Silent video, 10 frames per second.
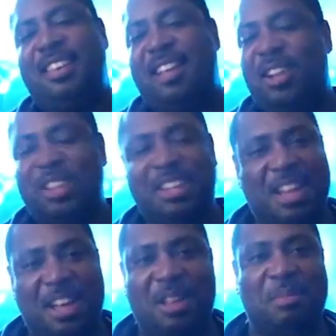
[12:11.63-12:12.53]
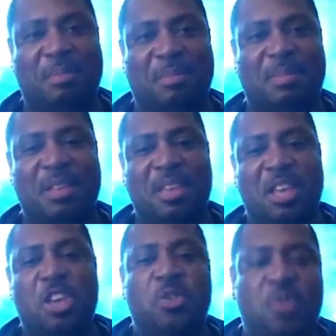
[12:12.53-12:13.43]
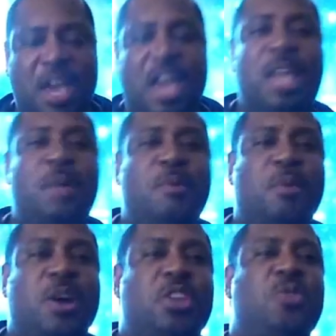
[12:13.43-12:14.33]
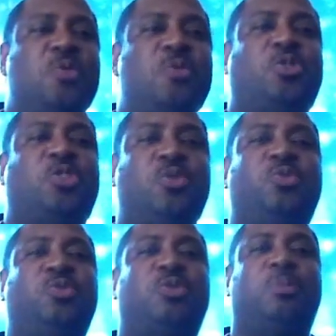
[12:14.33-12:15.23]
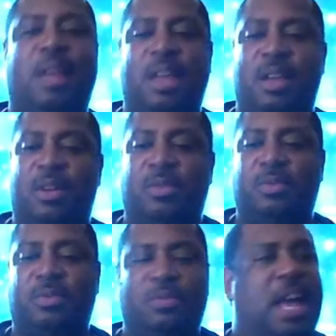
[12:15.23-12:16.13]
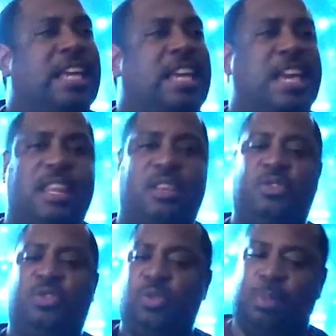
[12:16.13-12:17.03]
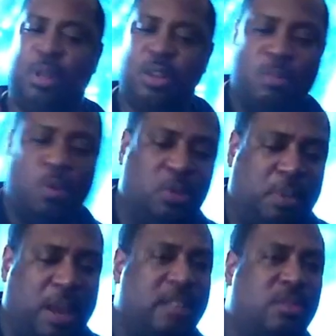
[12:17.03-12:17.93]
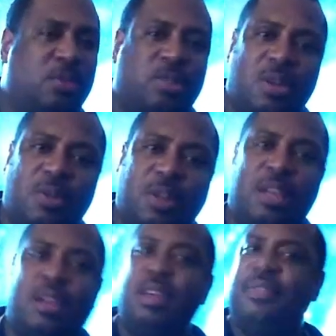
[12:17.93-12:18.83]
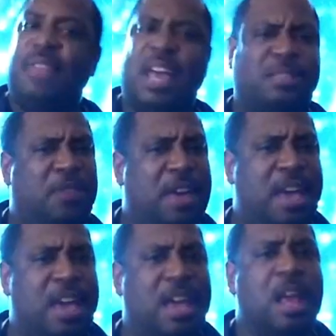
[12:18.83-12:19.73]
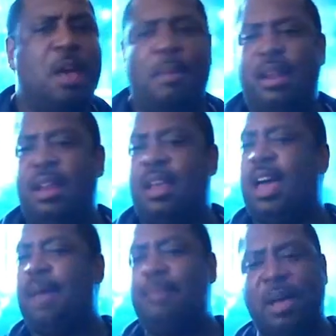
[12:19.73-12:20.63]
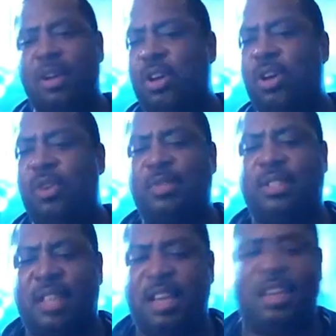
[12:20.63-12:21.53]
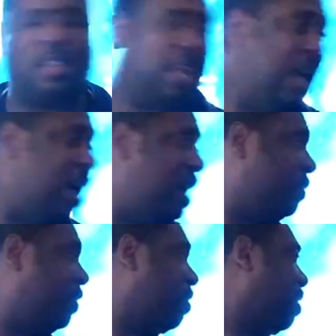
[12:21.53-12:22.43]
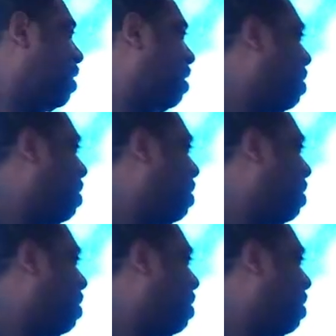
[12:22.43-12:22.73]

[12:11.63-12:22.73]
Y'all are dumb. You game where you choose to play on. I get it. You choose to play your multiplats on Sony. That's fine. But I'm not going to go over and say because I have literally